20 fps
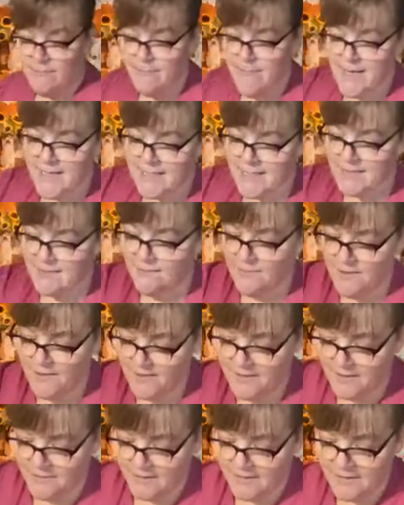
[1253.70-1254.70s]
mess with
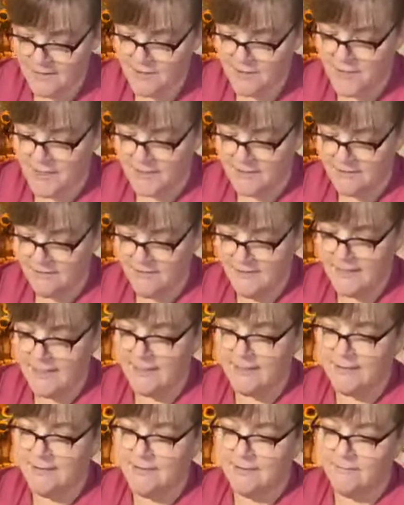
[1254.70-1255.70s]
grunge here. Hold
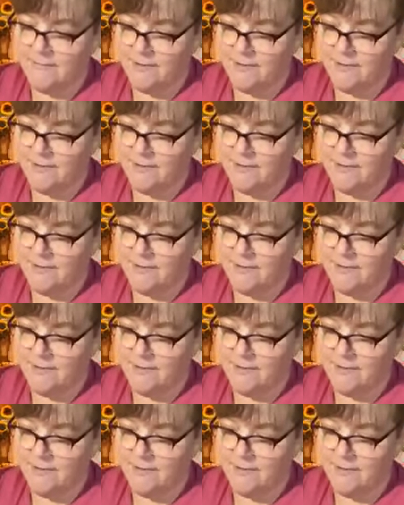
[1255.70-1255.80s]
on.